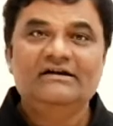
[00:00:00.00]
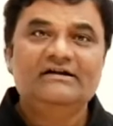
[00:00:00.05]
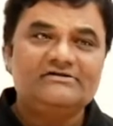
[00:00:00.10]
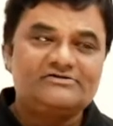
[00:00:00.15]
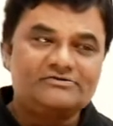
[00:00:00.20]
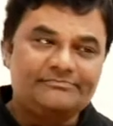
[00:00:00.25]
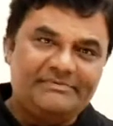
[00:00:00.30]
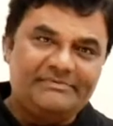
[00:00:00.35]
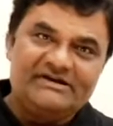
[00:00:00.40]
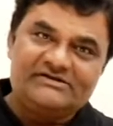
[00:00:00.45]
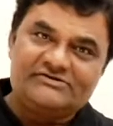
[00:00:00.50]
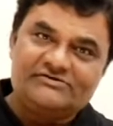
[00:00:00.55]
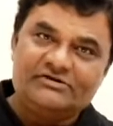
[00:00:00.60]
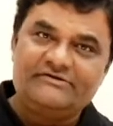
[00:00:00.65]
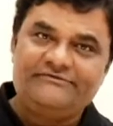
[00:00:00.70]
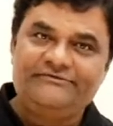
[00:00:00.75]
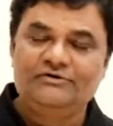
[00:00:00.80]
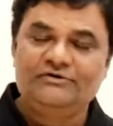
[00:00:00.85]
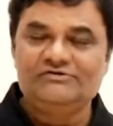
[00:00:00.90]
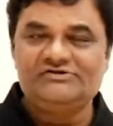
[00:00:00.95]
So based on
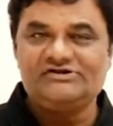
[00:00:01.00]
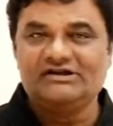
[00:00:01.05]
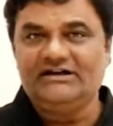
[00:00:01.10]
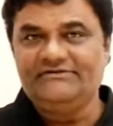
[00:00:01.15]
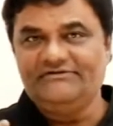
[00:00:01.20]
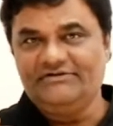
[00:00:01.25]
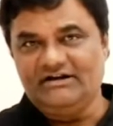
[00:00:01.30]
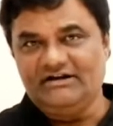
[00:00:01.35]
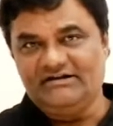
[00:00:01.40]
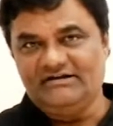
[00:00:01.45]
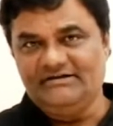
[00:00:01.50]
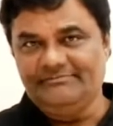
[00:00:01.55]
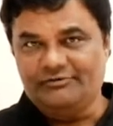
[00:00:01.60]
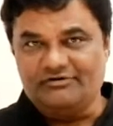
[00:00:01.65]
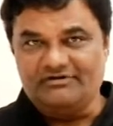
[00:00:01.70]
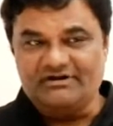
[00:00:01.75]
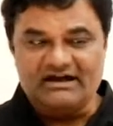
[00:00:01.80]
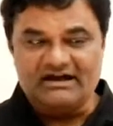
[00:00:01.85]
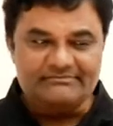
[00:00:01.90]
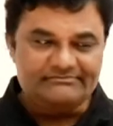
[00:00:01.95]
the flowchart, we write the
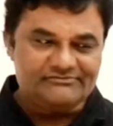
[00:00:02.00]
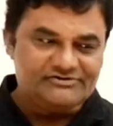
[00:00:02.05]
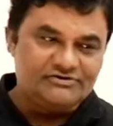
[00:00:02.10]
program.